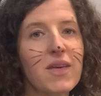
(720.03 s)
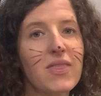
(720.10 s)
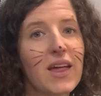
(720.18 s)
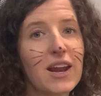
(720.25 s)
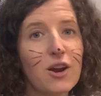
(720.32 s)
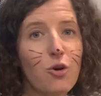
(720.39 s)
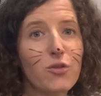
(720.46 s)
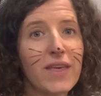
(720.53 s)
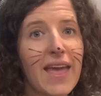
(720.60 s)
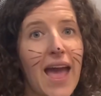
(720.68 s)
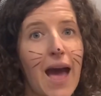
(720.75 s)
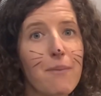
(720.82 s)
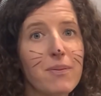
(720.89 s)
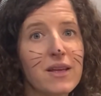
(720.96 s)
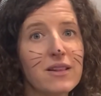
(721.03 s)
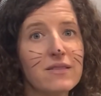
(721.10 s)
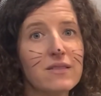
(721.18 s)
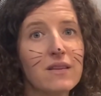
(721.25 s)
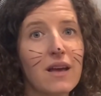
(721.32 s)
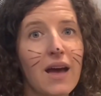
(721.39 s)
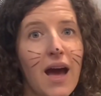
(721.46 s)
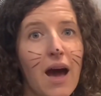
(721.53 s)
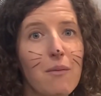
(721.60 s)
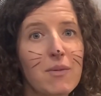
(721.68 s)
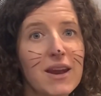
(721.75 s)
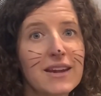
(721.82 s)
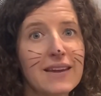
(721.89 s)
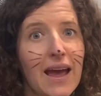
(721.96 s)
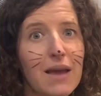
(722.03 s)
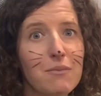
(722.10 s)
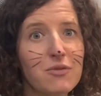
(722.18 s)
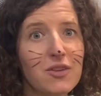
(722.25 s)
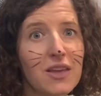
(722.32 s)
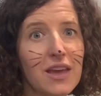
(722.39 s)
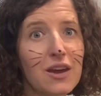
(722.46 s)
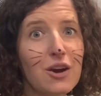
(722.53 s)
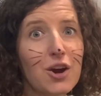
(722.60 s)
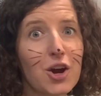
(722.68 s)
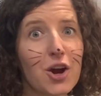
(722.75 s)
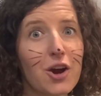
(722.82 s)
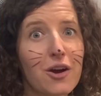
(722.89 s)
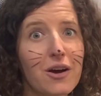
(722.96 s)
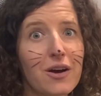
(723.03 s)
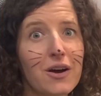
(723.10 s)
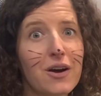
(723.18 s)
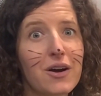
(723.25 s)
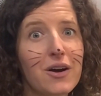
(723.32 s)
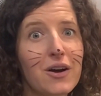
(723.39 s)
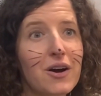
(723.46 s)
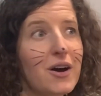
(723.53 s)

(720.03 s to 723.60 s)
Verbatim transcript: that it only happens how many times a year? One.